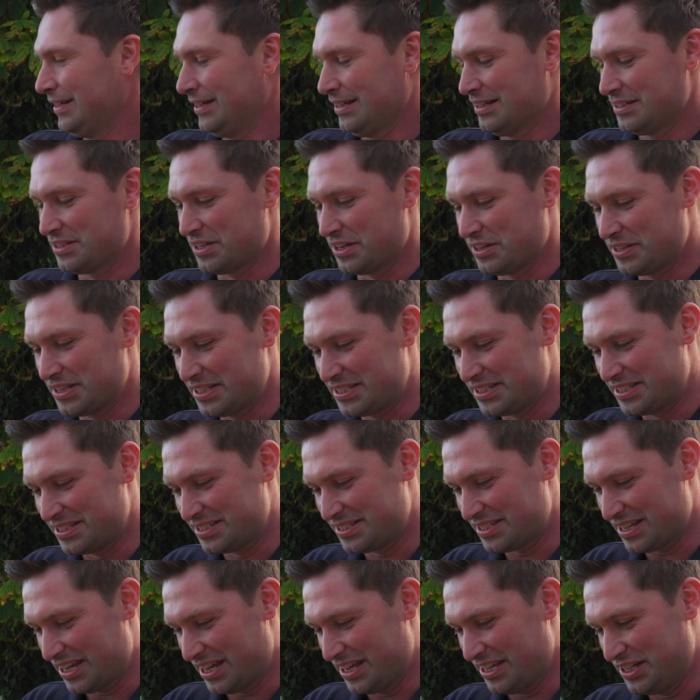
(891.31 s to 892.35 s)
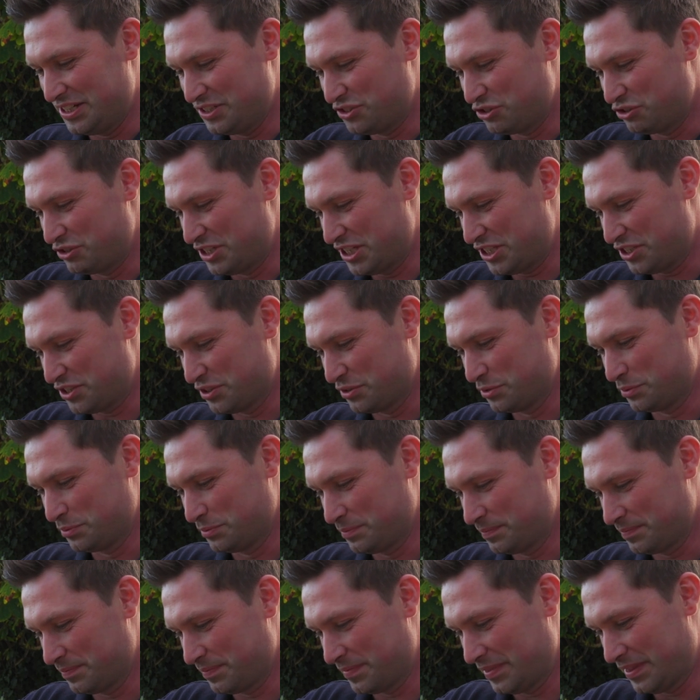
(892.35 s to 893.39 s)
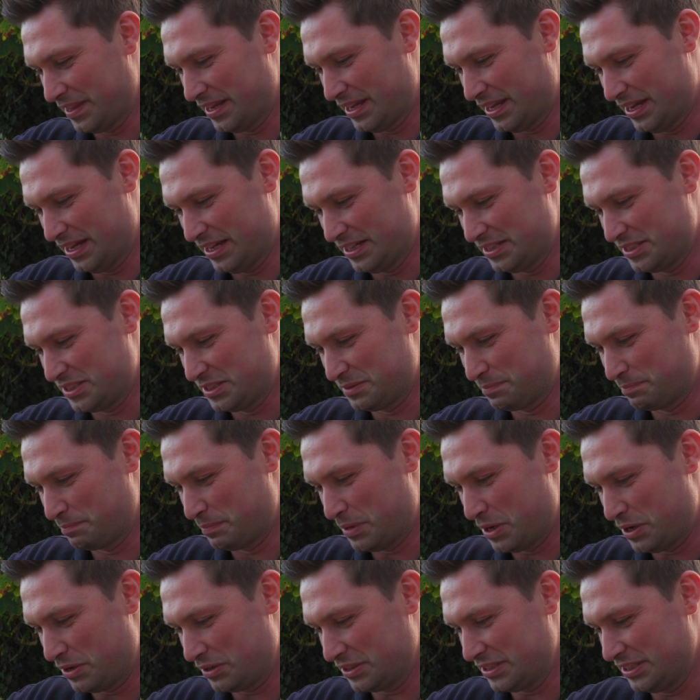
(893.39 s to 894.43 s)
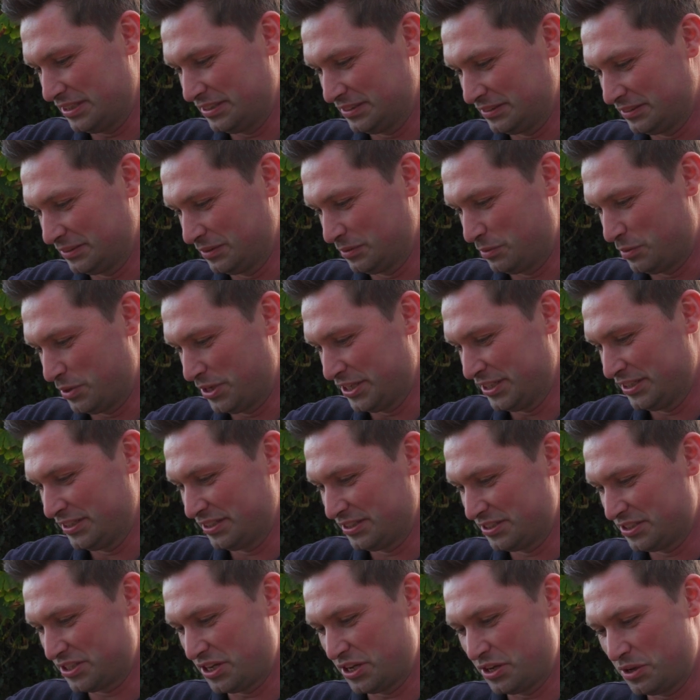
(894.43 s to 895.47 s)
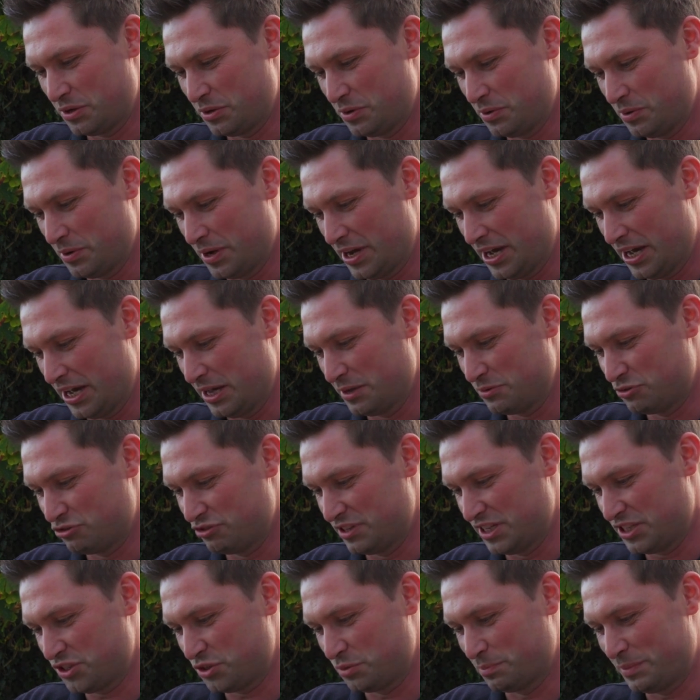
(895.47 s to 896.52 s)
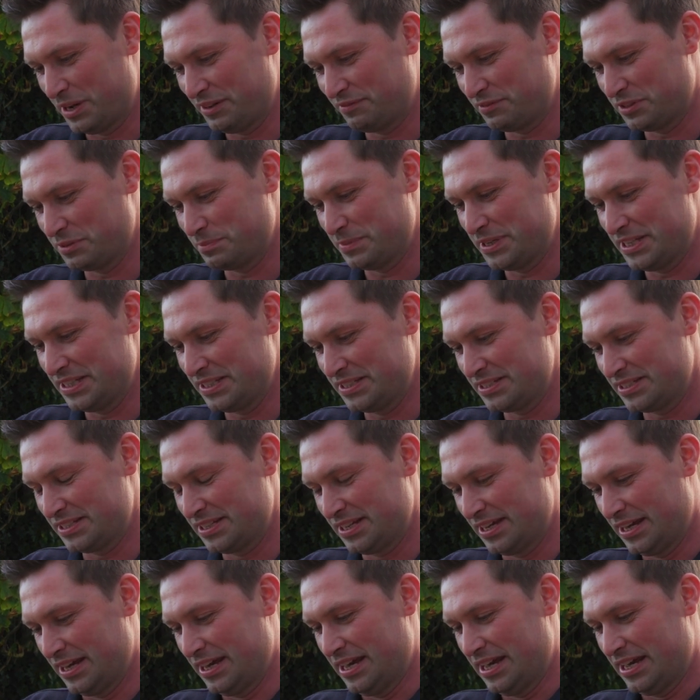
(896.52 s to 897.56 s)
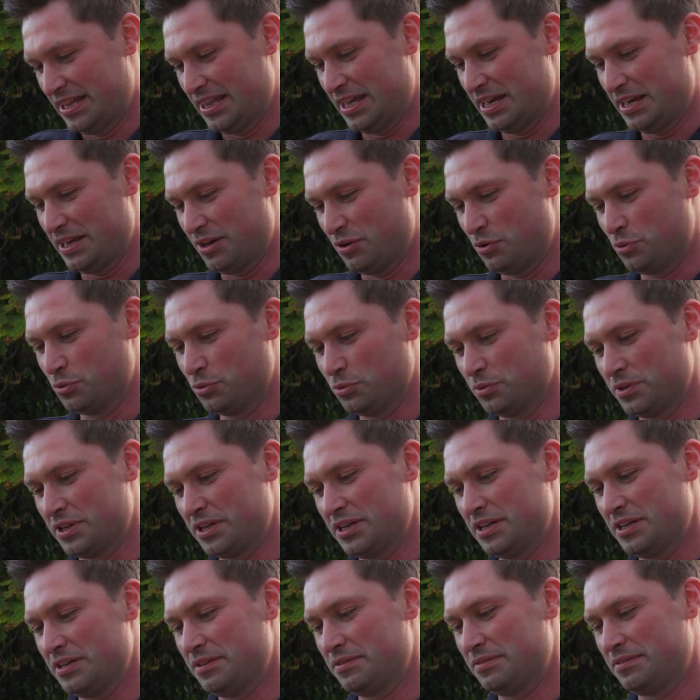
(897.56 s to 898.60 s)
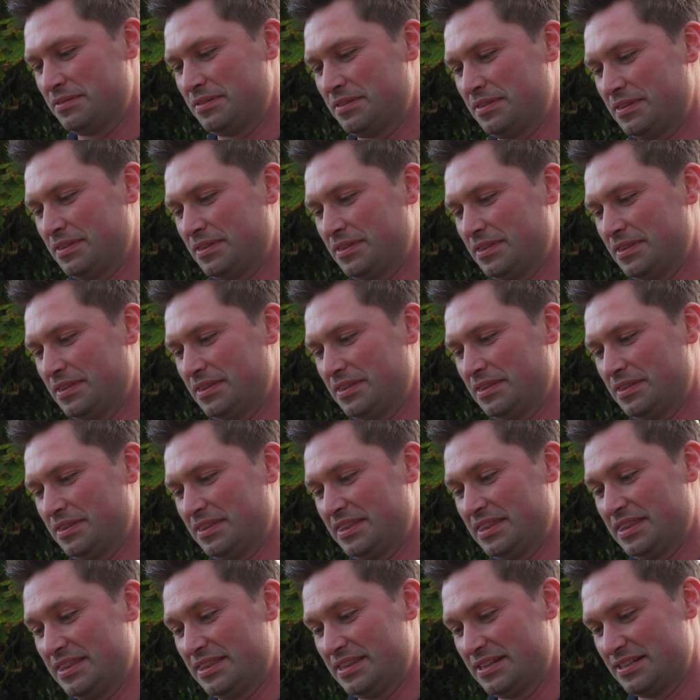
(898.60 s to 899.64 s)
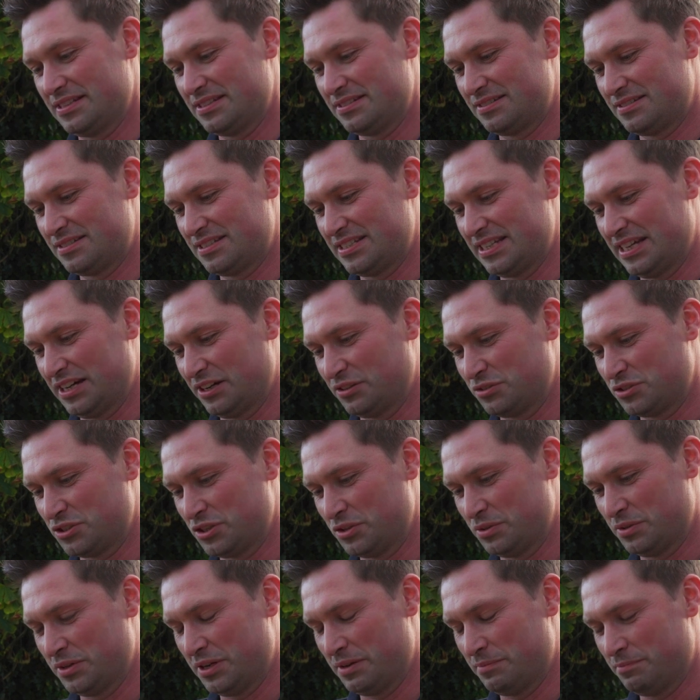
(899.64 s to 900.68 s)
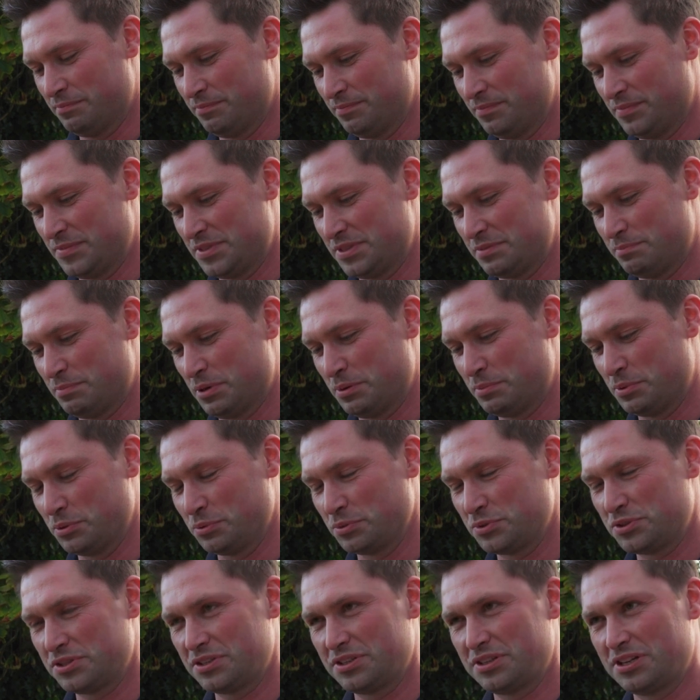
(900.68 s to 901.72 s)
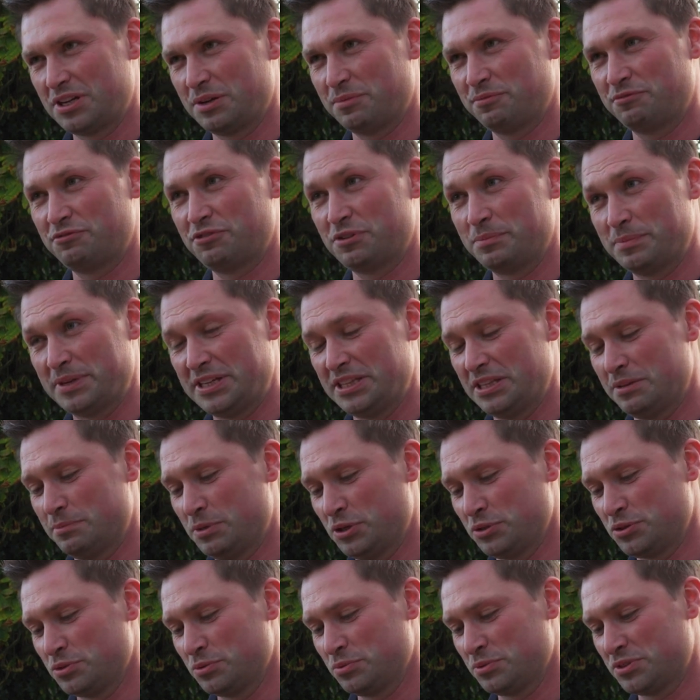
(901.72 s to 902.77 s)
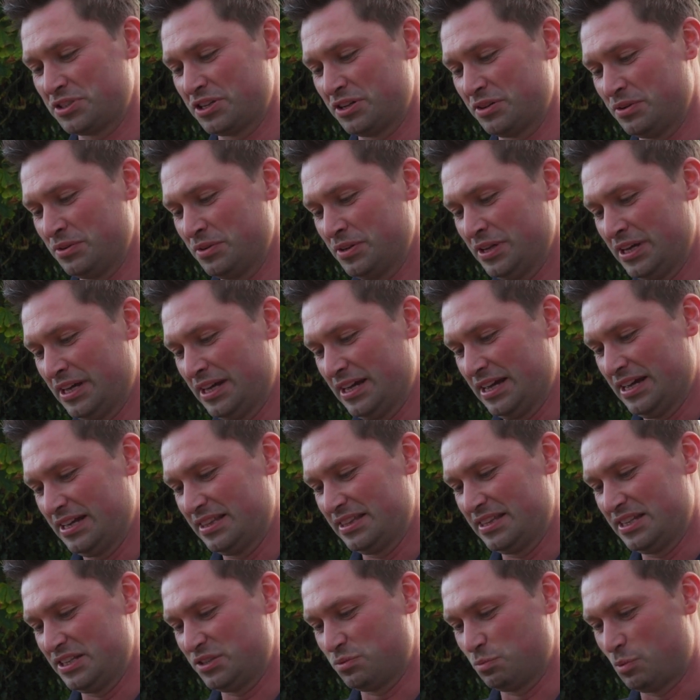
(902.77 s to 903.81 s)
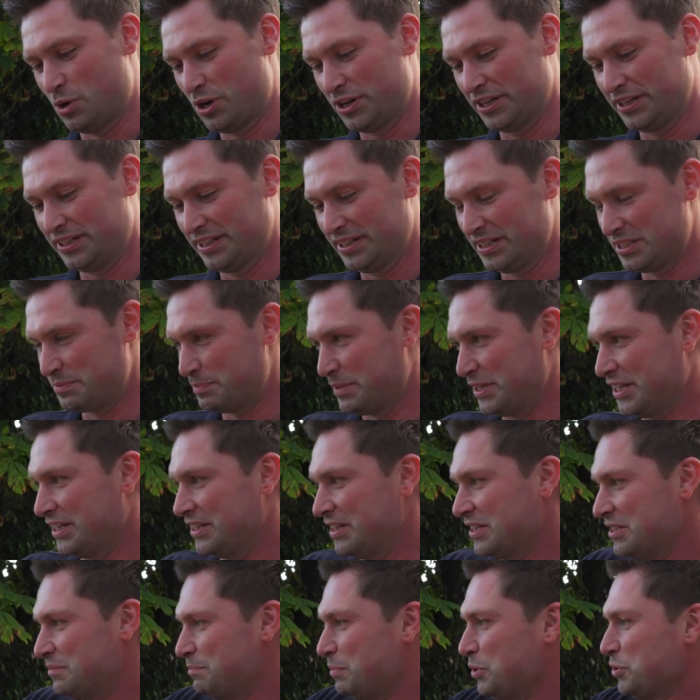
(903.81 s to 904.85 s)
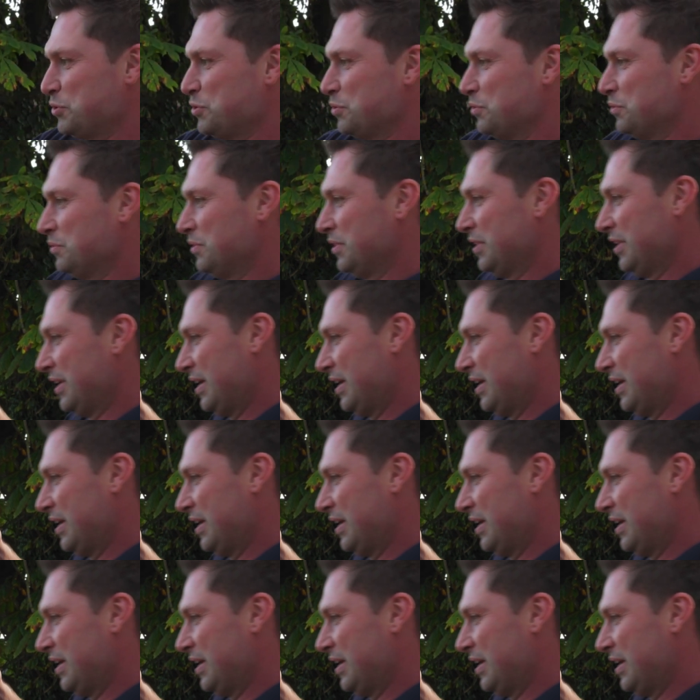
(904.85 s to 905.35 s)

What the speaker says: So this is a traditional sparkling wine. So traditional method means that all the CO2 and bubbles come from in the bottle. So this wine has been in this bottle